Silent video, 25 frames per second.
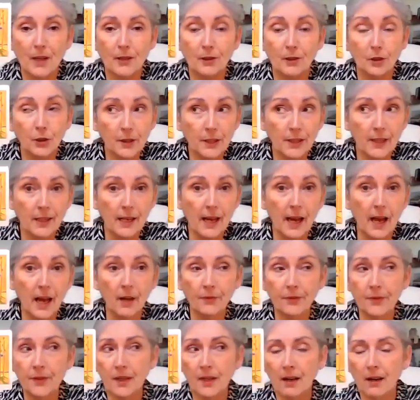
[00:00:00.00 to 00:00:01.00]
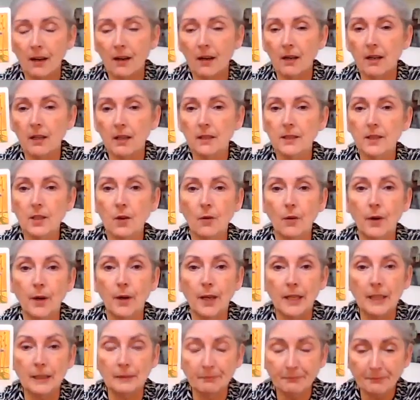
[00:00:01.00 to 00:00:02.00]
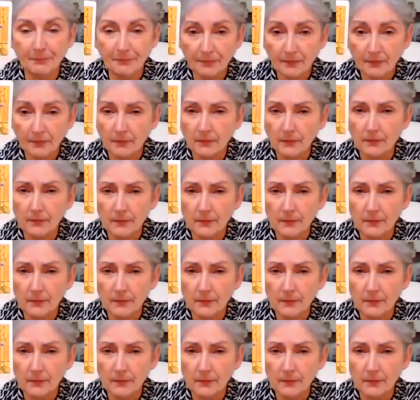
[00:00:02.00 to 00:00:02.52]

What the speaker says: looking out there, going,